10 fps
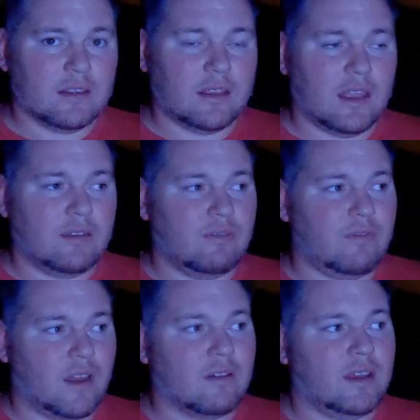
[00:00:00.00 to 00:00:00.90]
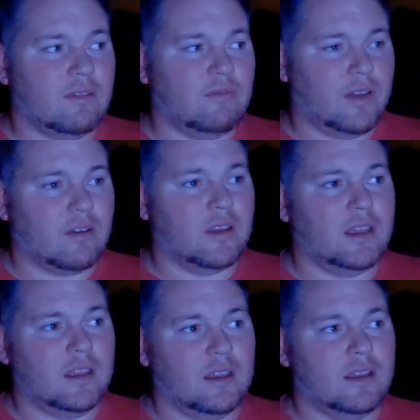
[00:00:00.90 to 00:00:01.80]
and
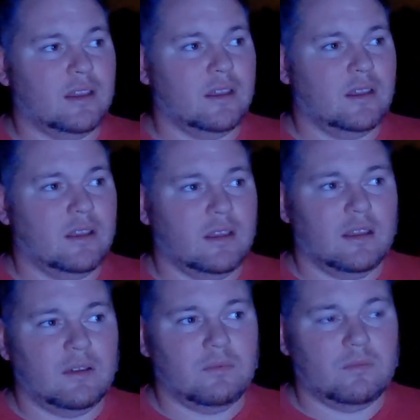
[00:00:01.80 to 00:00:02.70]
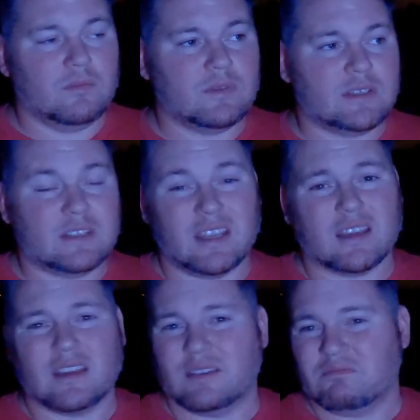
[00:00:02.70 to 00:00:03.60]
very
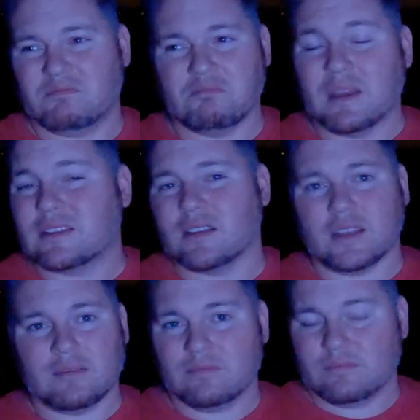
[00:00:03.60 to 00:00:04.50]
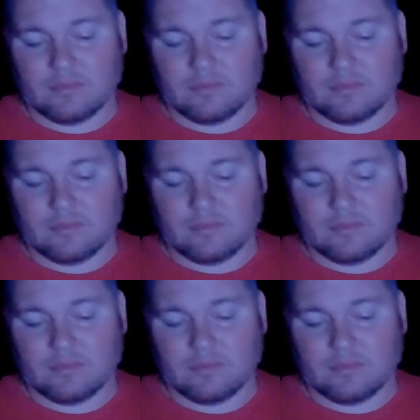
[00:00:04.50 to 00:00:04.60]
sick mentally.